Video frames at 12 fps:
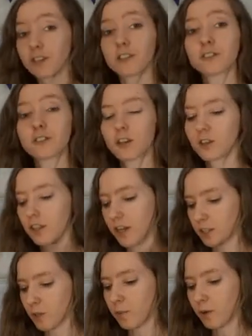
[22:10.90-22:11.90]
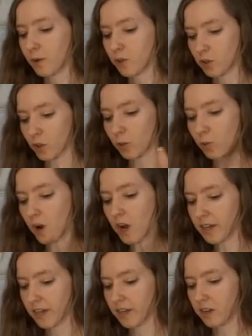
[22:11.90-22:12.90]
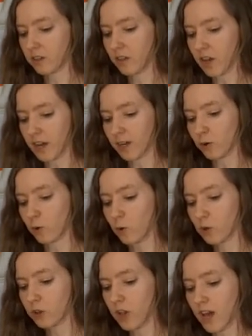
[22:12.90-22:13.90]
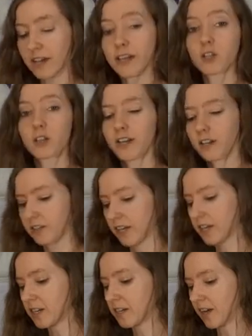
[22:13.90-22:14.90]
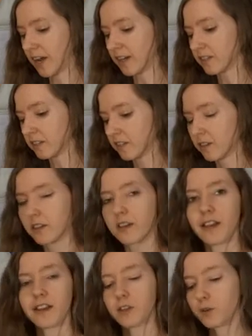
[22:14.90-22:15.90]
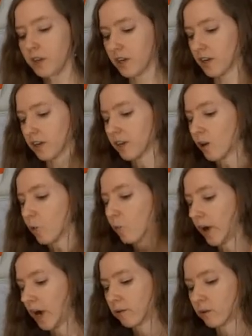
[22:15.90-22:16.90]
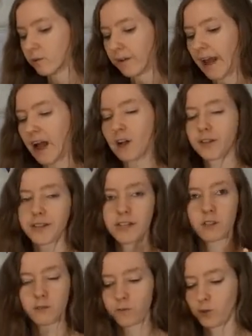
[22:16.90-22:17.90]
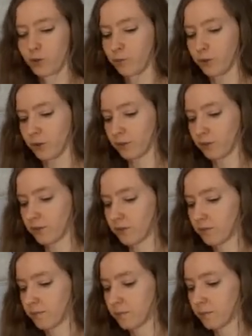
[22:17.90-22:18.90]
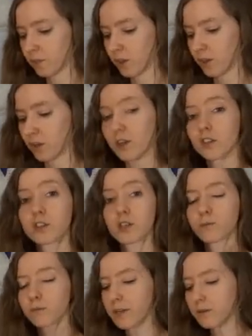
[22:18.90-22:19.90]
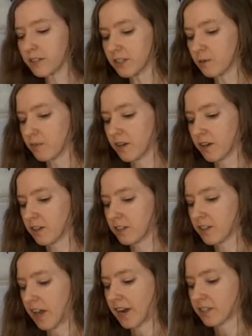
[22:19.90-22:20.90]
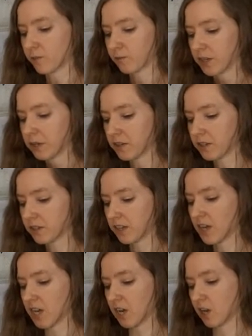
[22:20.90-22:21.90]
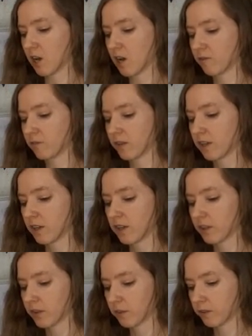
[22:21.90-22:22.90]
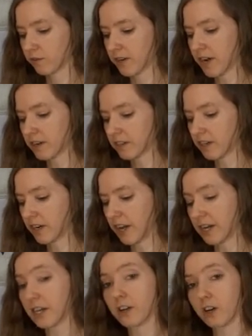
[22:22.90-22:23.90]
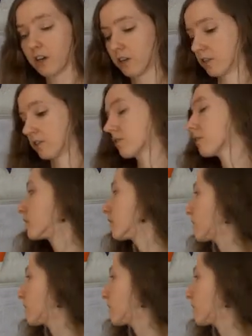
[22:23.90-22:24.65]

so let's suppose you're walking along an old logging trail late at night, and you hear a werewolf howling at the full moon. Your frequency meter detects a frequency of 380 hertz.